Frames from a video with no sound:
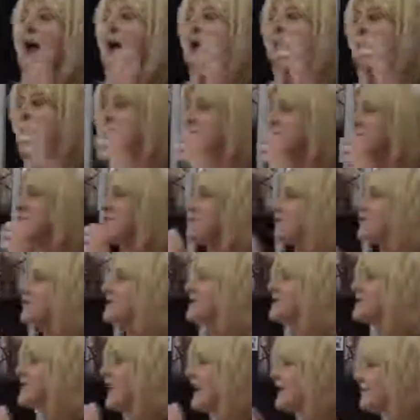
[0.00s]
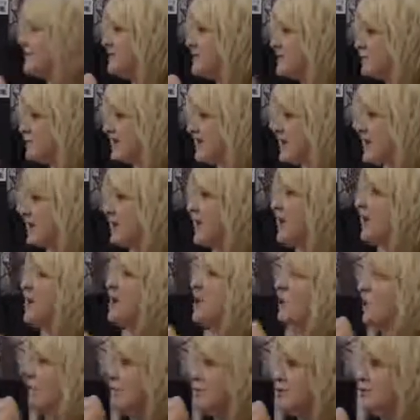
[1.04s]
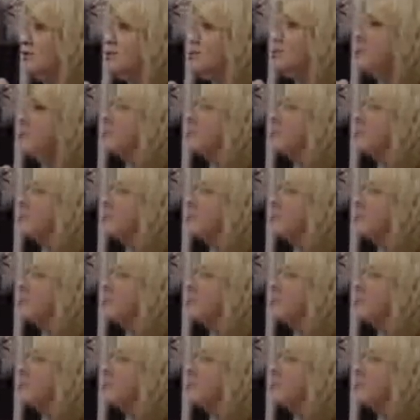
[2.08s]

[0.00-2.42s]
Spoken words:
And when you do this, guaranteed, when you do